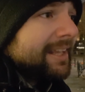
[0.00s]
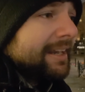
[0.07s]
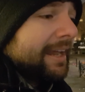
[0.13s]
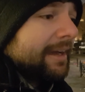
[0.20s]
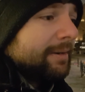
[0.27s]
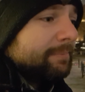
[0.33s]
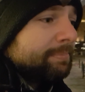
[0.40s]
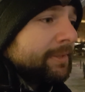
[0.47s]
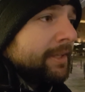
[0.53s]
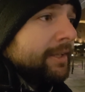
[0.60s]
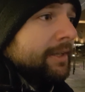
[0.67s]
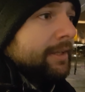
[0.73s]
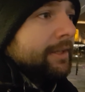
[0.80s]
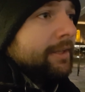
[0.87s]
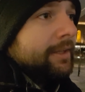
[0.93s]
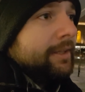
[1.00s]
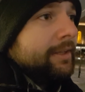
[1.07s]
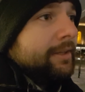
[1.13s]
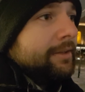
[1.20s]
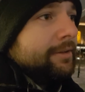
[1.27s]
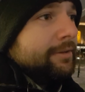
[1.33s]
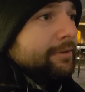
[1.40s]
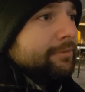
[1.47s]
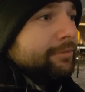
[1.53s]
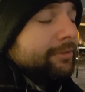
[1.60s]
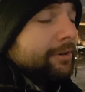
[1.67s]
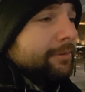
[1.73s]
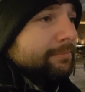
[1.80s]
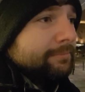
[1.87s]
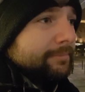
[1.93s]
Now,
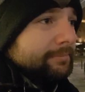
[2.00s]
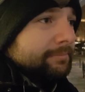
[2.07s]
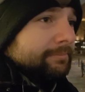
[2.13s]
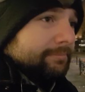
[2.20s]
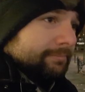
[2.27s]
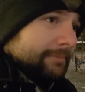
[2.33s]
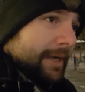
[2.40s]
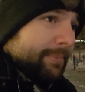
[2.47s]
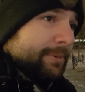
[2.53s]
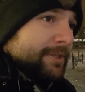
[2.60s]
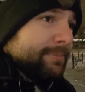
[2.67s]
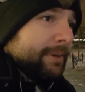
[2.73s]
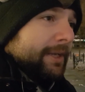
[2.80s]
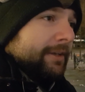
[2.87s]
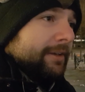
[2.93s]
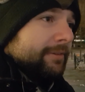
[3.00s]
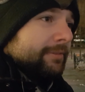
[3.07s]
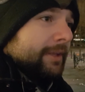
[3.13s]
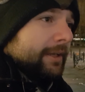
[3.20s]
from my perspective,